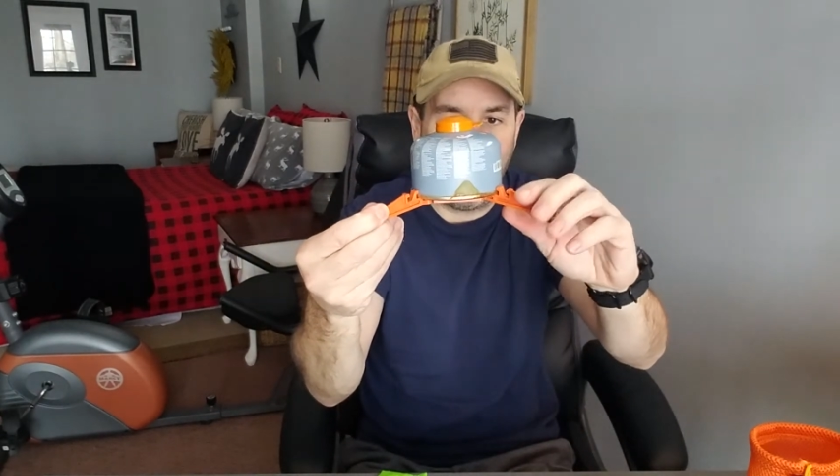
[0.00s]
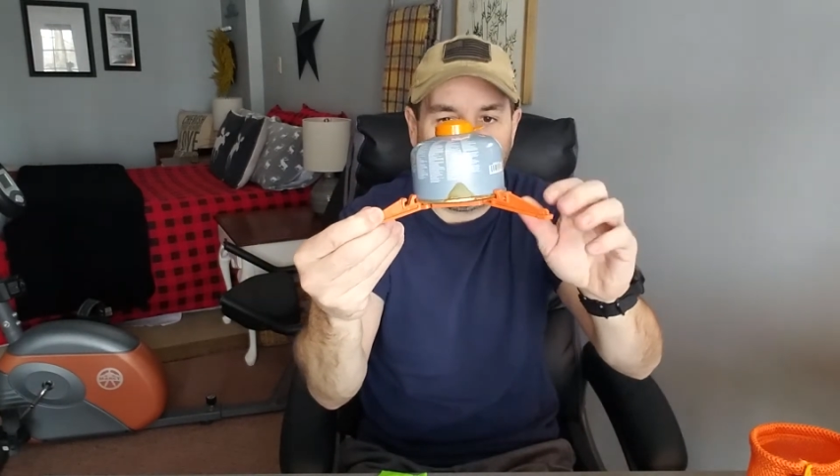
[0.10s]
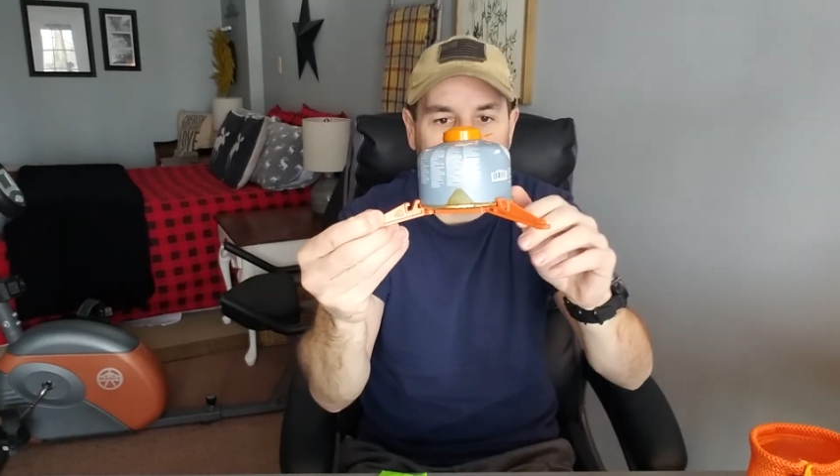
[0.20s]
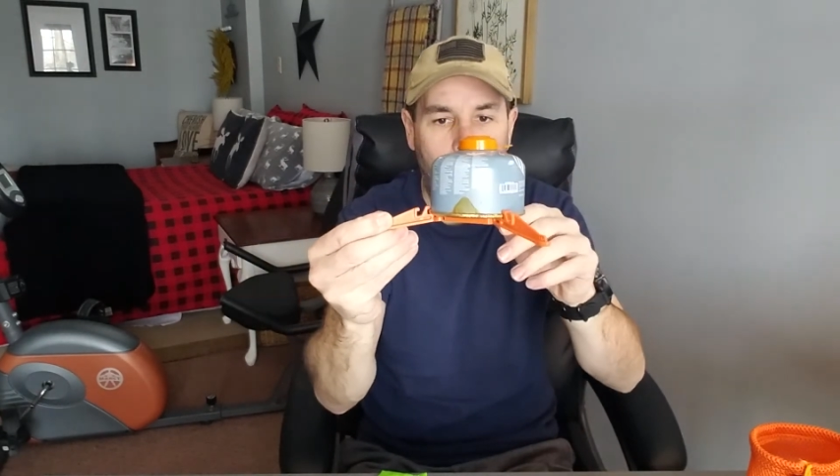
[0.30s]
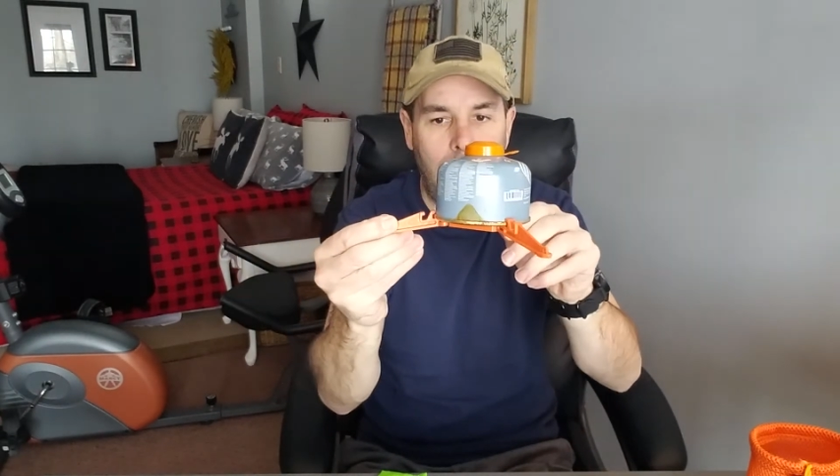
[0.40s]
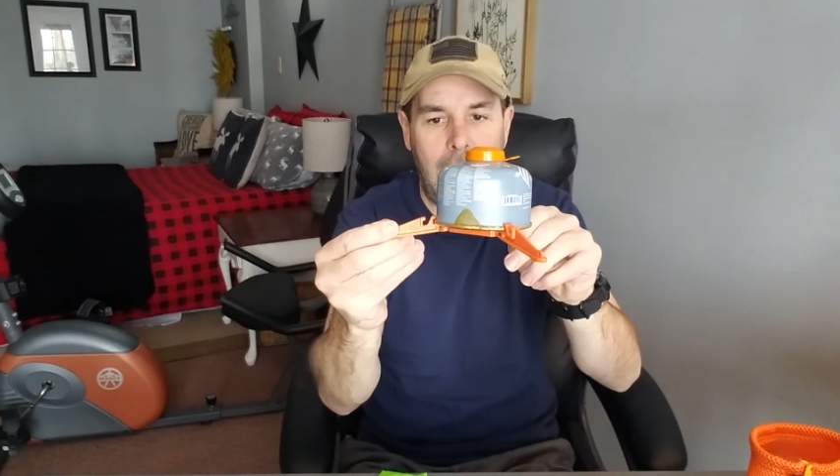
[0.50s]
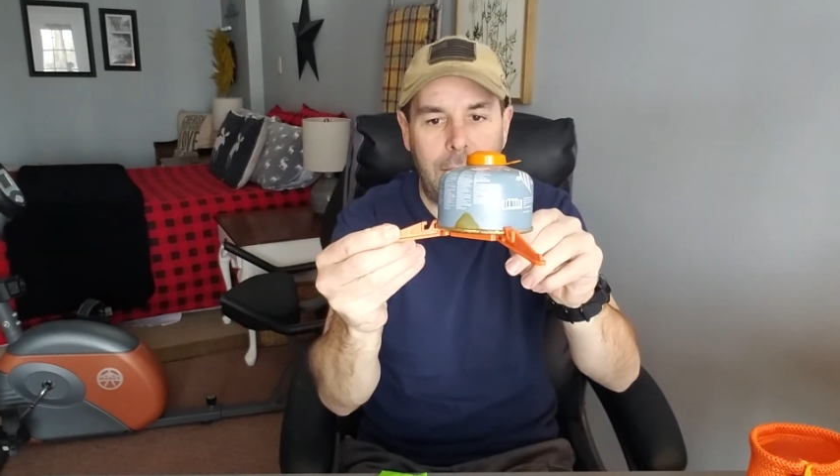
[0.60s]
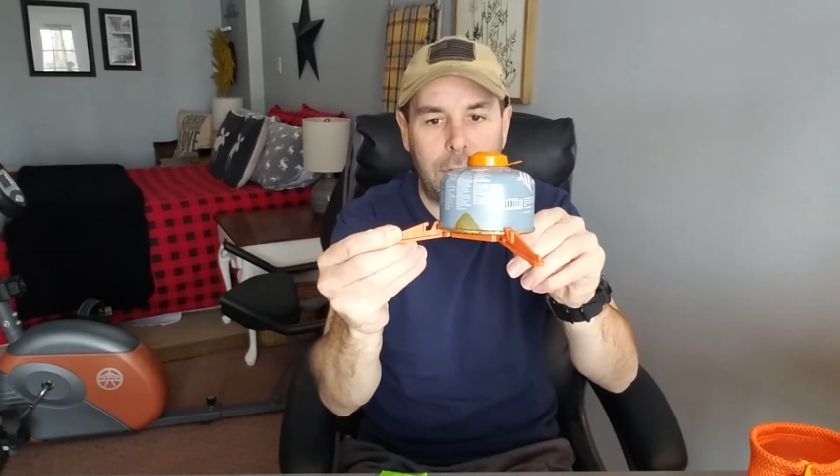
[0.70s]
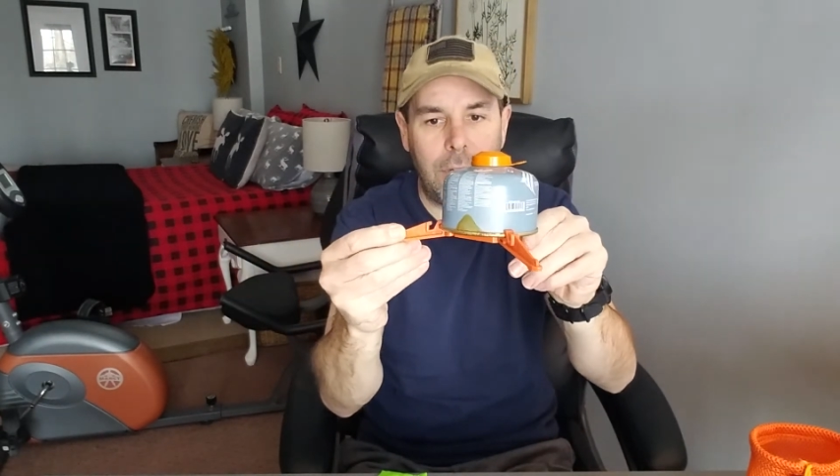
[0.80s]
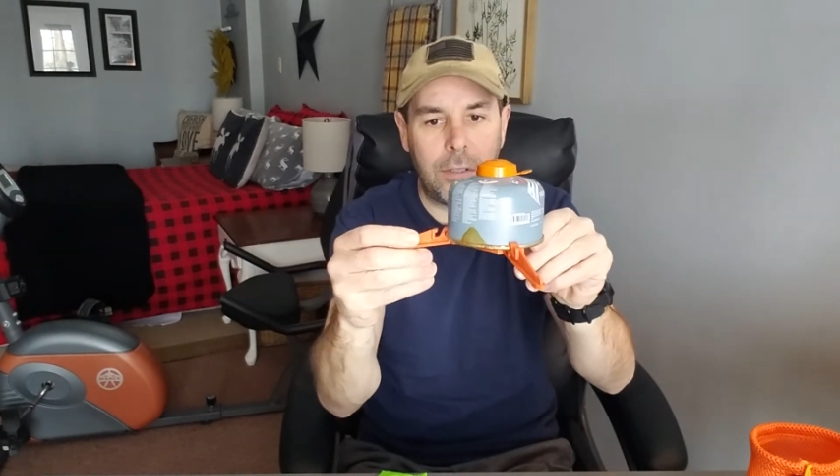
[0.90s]
have a whole lot of
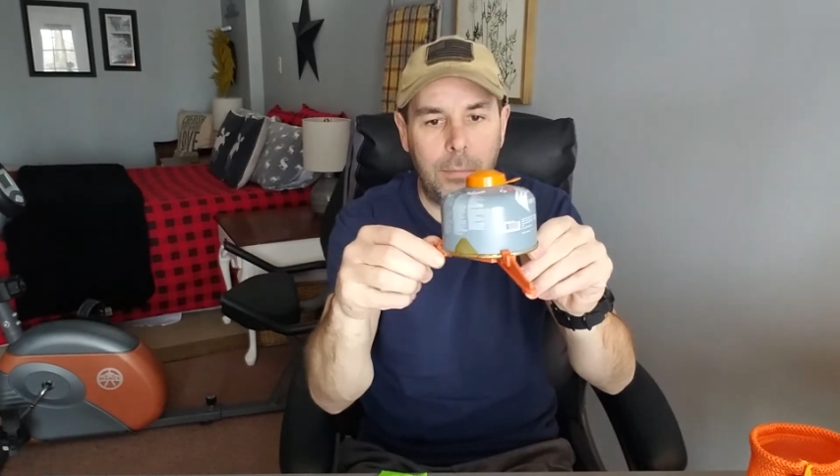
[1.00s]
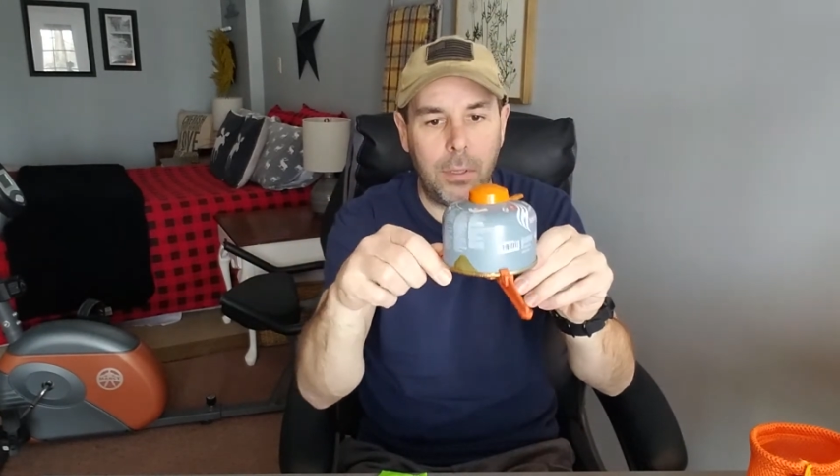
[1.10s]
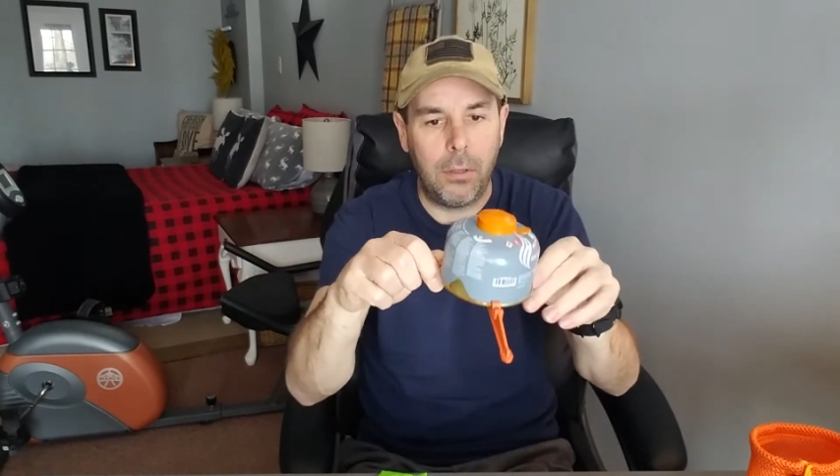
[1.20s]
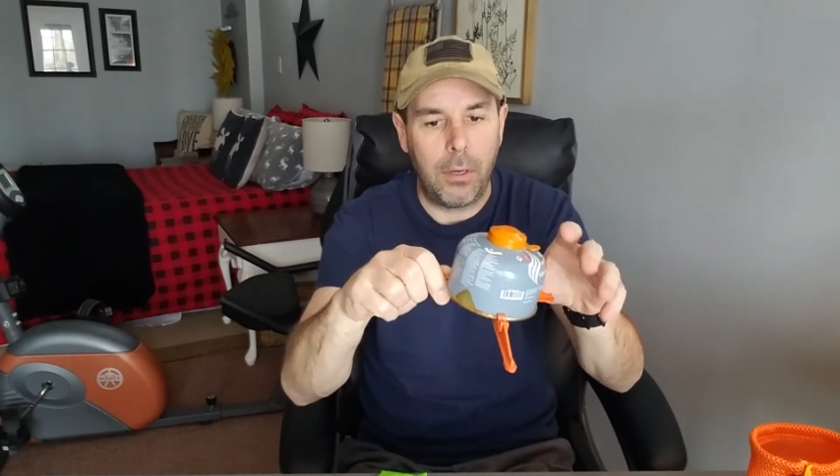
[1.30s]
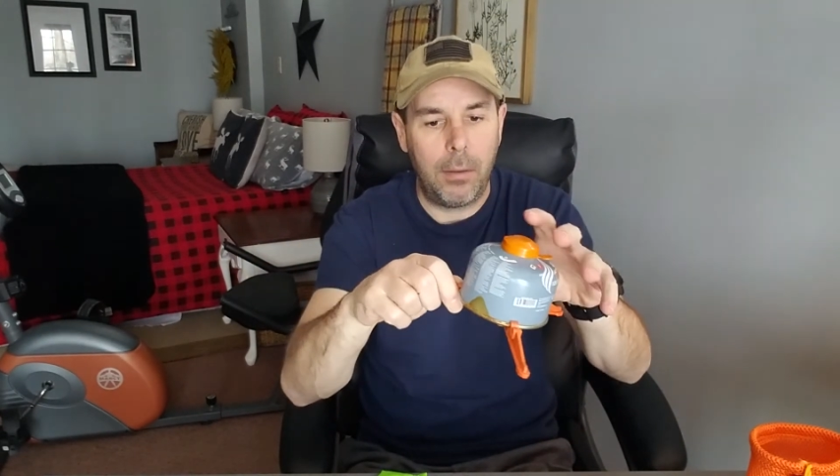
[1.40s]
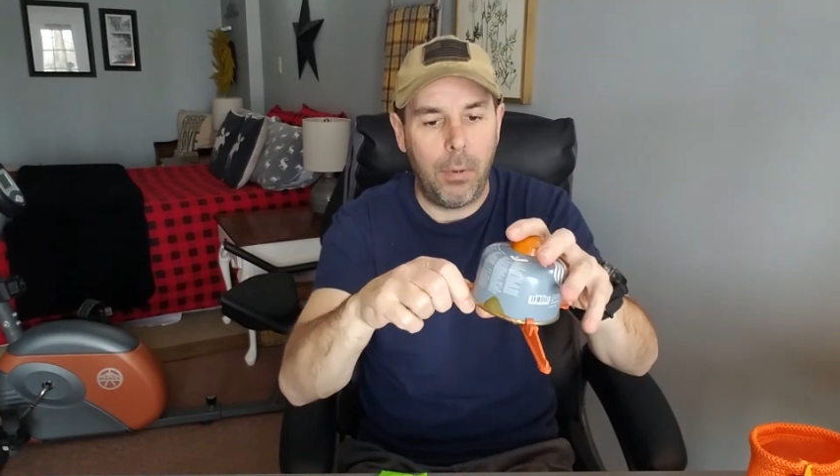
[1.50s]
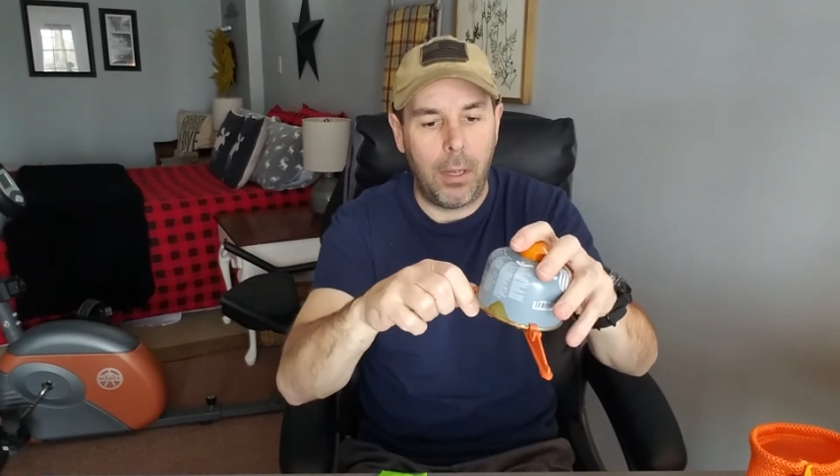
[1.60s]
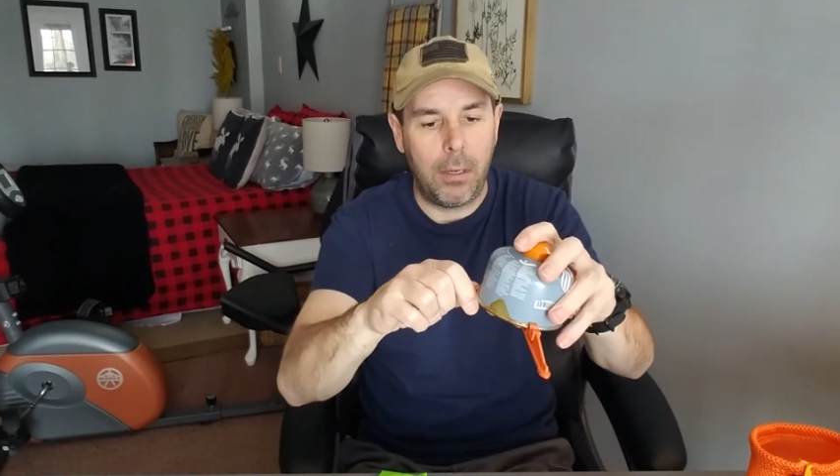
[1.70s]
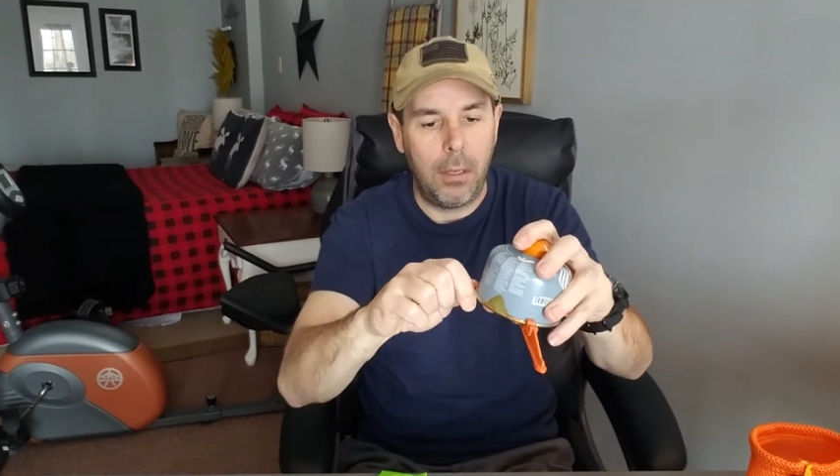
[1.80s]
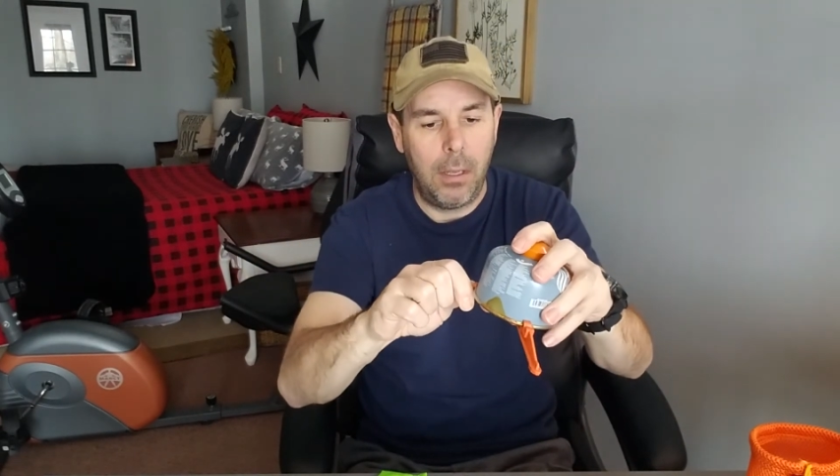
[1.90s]
adjustability, but